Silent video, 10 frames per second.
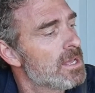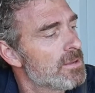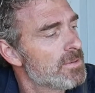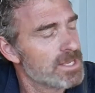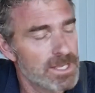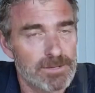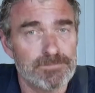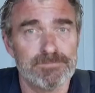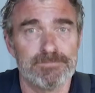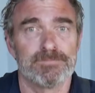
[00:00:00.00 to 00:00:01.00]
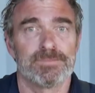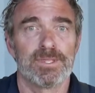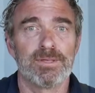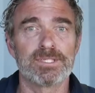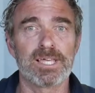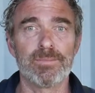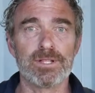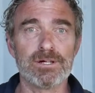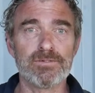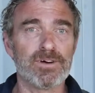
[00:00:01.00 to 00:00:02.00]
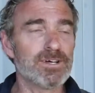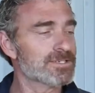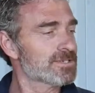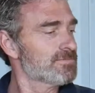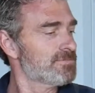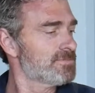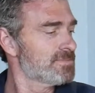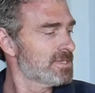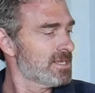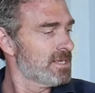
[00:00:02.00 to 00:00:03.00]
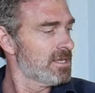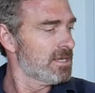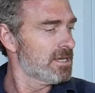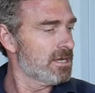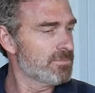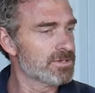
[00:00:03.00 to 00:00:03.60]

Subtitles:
But yeah, it's coming along, folks. I hope you're